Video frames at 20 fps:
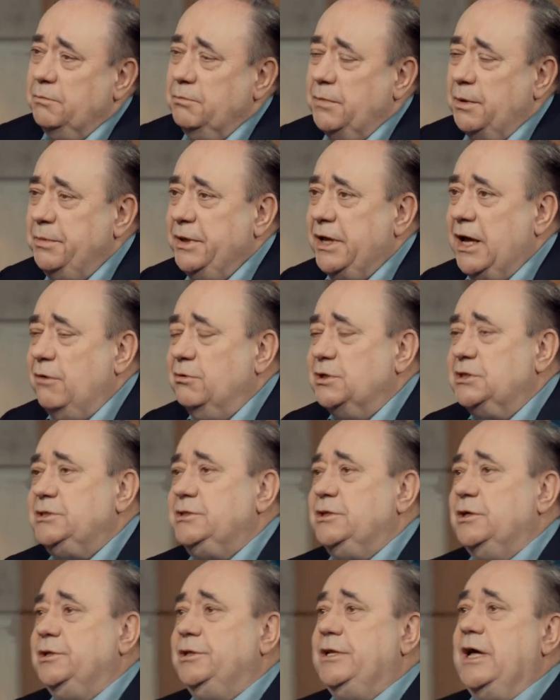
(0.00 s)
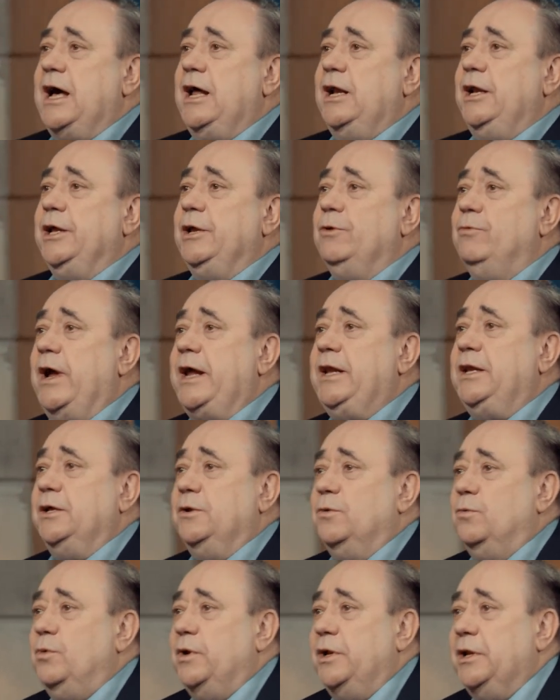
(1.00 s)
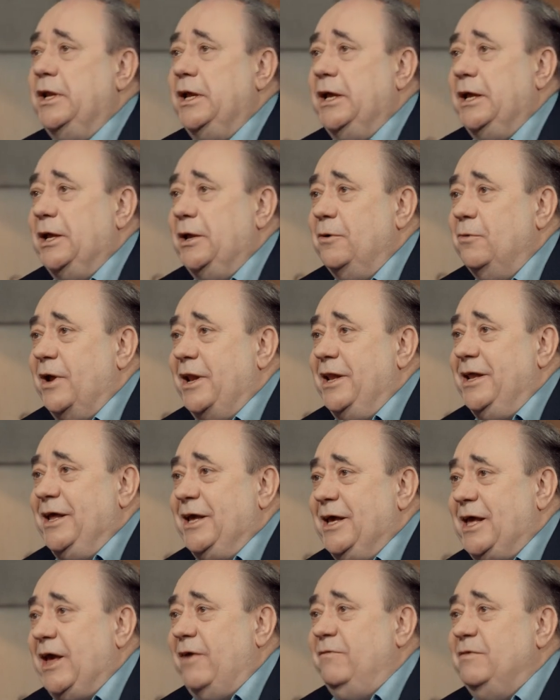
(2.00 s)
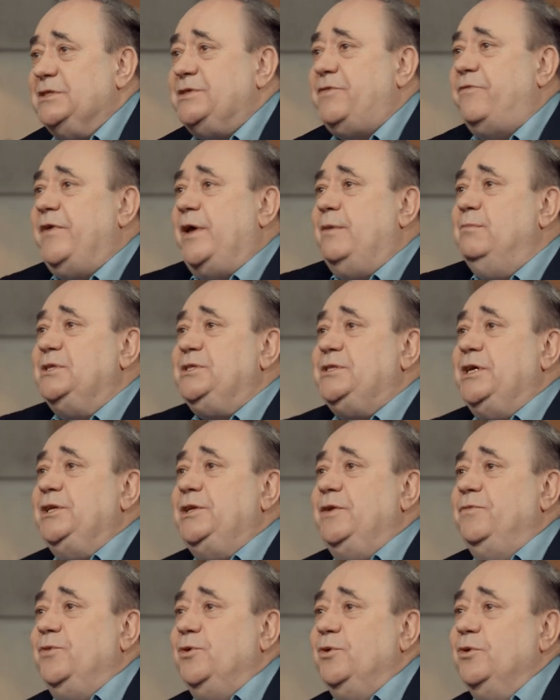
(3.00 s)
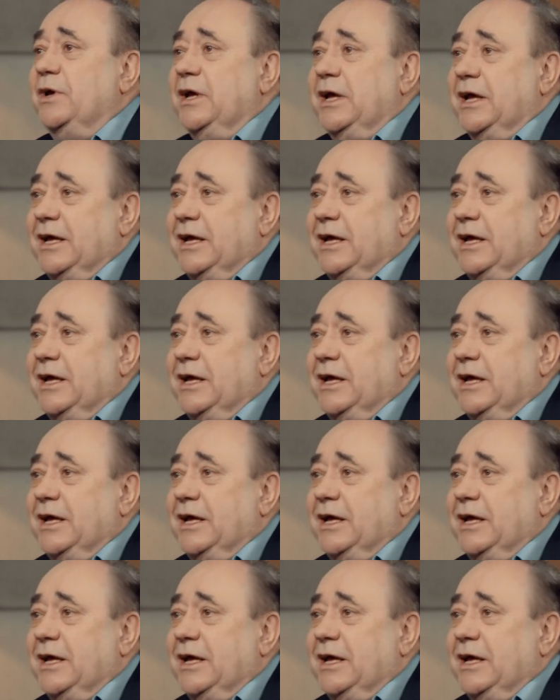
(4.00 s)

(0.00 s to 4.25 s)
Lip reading: Maybe Alistair Darling read it when he gave his famous interview